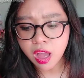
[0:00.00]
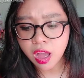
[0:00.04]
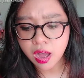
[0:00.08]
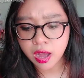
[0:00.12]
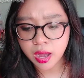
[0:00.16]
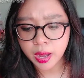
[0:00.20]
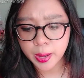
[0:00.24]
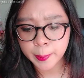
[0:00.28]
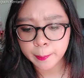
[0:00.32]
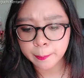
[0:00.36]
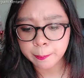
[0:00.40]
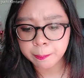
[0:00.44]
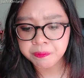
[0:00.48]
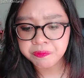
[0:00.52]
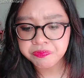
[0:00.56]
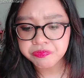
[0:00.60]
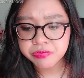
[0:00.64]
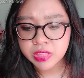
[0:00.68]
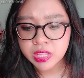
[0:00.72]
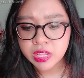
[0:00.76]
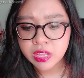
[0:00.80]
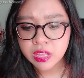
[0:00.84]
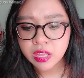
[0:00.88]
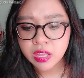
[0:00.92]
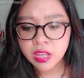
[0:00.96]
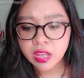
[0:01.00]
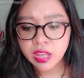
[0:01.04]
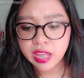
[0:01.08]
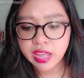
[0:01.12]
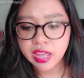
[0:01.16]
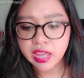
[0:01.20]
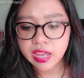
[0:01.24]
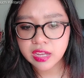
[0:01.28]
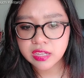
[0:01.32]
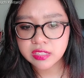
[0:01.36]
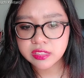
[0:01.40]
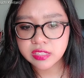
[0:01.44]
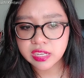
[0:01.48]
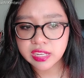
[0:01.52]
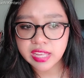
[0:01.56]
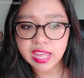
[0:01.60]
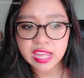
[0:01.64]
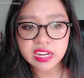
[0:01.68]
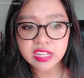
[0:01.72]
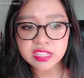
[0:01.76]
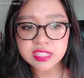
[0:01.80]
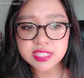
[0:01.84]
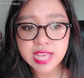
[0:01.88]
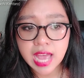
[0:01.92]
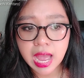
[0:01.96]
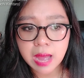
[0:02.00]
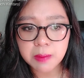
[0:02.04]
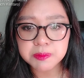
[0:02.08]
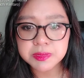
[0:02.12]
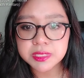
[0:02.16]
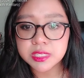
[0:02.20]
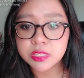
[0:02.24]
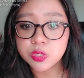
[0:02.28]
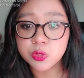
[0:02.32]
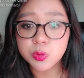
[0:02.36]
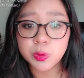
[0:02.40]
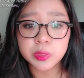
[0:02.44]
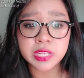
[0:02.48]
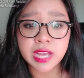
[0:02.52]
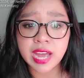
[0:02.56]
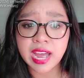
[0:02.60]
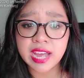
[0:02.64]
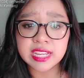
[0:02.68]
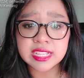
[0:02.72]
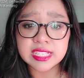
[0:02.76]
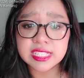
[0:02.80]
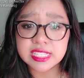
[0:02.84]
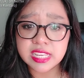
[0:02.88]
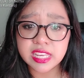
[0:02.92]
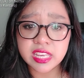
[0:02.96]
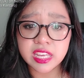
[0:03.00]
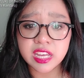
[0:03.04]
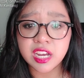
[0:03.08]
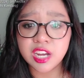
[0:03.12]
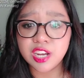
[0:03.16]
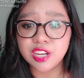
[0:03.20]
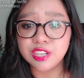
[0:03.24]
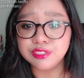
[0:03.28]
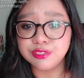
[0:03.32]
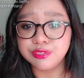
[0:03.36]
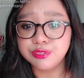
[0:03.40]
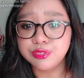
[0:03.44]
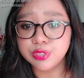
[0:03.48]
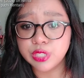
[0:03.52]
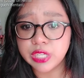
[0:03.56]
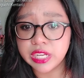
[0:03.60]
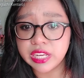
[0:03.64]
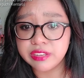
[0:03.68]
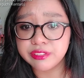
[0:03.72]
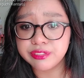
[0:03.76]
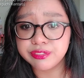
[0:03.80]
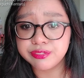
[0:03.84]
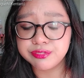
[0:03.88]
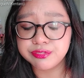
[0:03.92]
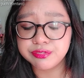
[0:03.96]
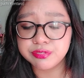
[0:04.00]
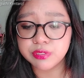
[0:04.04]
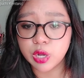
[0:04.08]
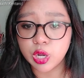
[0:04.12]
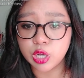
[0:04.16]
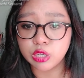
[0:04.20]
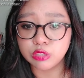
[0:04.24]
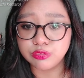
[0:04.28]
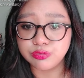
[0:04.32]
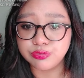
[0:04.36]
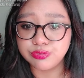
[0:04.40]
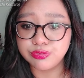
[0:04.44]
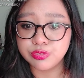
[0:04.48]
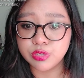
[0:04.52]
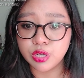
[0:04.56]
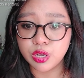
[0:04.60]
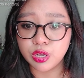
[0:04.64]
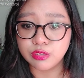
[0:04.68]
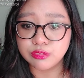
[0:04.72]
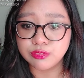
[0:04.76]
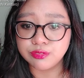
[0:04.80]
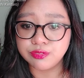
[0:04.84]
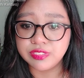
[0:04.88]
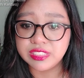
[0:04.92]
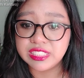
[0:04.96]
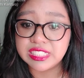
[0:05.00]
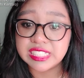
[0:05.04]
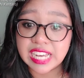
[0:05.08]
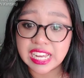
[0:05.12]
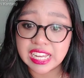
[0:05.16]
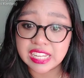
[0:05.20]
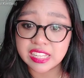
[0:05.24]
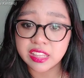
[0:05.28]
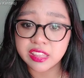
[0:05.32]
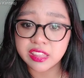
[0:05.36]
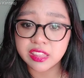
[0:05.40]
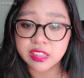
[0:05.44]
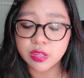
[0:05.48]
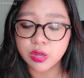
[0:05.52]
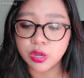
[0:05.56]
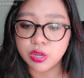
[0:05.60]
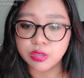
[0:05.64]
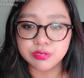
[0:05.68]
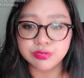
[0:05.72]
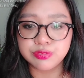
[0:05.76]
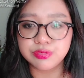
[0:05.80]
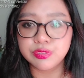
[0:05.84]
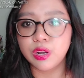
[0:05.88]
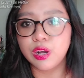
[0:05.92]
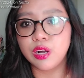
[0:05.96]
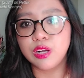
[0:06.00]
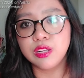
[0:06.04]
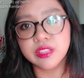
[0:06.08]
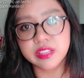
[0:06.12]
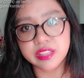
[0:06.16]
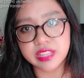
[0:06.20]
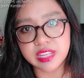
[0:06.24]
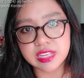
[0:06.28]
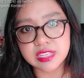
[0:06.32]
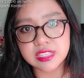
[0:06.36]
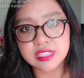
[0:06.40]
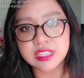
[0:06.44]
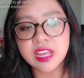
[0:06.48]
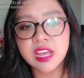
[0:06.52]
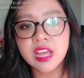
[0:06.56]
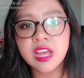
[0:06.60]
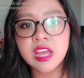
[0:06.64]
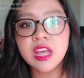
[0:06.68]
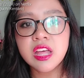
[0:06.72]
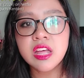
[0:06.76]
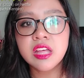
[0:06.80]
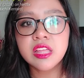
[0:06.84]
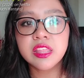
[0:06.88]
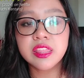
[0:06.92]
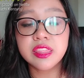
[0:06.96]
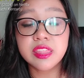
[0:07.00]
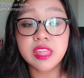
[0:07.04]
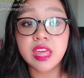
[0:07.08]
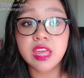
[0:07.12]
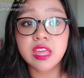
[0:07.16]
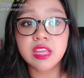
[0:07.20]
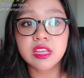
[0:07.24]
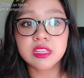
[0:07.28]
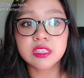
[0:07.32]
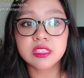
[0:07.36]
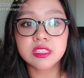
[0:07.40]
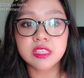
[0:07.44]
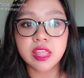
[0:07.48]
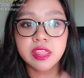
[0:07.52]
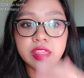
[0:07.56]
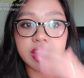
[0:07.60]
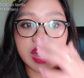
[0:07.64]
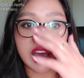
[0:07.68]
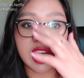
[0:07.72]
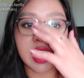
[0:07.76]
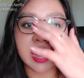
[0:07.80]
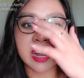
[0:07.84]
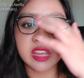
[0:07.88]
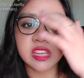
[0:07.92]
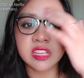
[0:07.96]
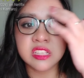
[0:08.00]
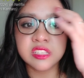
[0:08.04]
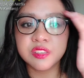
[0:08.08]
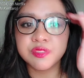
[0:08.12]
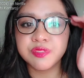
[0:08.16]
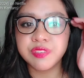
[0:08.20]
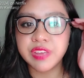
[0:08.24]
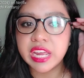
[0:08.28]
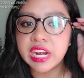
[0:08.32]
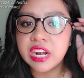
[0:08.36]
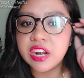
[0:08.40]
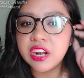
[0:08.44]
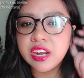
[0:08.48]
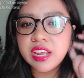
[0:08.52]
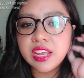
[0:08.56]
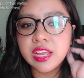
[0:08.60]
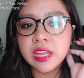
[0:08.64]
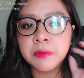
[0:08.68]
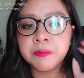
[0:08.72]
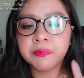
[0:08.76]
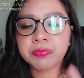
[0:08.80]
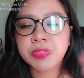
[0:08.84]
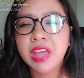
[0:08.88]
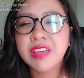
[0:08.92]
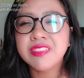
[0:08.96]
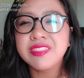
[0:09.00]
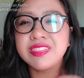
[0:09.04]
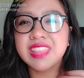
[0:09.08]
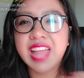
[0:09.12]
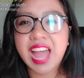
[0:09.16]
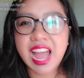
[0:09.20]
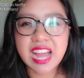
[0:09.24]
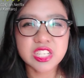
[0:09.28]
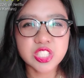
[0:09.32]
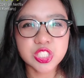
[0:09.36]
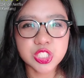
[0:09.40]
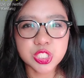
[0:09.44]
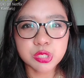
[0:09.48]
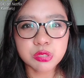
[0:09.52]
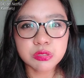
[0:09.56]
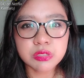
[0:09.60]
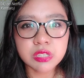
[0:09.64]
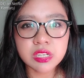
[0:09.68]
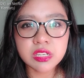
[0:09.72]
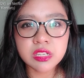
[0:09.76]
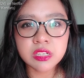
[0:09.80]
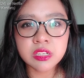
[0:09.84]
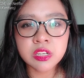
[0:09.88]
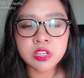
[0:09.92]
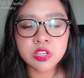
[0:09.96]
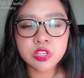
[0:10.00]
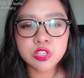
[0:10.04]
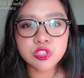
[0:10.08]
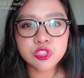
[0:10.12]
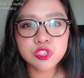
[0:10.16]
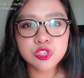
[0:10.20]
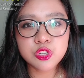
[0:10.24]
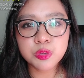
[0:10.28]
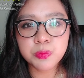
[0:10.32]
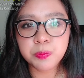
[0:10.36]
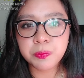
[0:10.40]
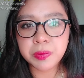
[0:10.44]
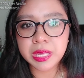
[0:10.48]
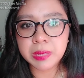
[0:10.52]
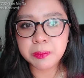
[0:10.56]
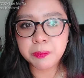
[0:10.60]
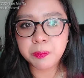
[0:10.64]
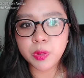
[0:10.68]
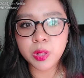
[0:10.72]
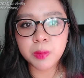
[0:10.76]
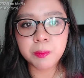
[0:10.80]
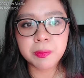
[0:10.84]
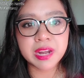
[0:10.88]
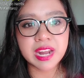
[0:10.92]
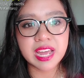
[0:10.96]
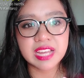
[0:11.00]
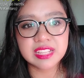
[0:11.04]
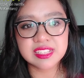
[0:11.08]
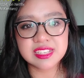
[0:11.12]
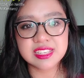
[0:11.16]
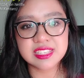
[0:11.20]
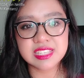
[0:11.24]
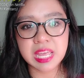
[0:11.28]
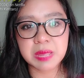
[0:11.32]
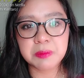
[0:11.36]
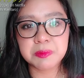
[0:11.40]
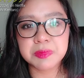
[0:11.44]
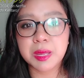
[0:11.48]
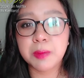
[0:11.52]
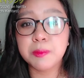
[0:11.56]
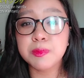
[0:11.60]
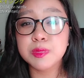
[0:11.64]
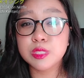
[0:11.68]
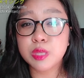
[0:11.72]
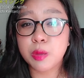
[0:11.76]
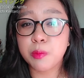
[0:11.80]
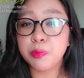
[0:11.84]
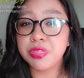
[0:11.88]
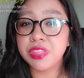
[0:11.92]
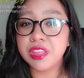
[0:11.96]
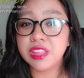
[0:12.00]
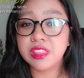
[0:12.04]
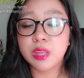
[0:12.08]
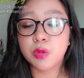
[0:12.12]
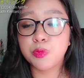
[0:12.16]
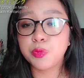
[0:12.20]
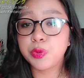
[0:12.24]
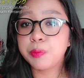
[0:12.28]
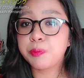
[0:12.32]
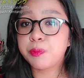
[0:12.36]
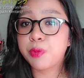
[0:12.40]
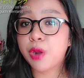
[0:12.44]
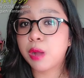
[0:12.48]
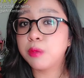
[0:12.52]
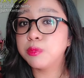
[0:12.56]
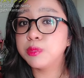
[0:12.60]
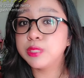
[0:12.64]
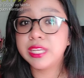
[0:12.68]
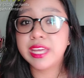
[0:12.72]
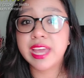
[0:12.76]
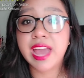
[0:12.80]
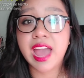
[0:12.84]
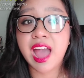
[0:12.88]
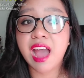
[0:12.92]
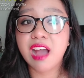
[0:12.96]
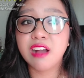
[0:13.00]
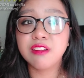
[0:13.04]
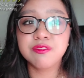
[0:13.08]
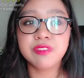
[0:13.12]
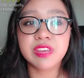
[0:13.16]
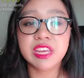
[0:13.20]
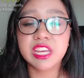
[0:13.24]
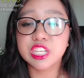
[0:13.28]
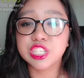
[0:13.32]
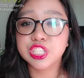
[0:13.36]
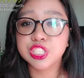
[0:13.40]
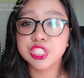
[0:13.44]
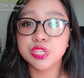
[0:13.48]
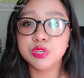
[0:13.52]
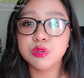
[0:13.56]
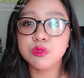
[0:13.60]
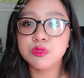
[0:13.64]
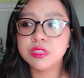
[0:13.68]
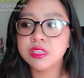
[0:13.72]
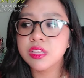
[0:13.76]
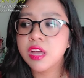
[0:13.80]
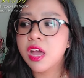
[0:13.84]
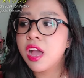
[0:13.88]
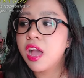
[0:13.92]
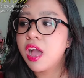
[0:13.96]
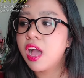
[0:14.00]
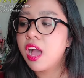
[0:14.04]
Um, and again, it taps into the idea of grief, of, of death, of all these things that is very natural to people, but at the same time, something that we probably have issues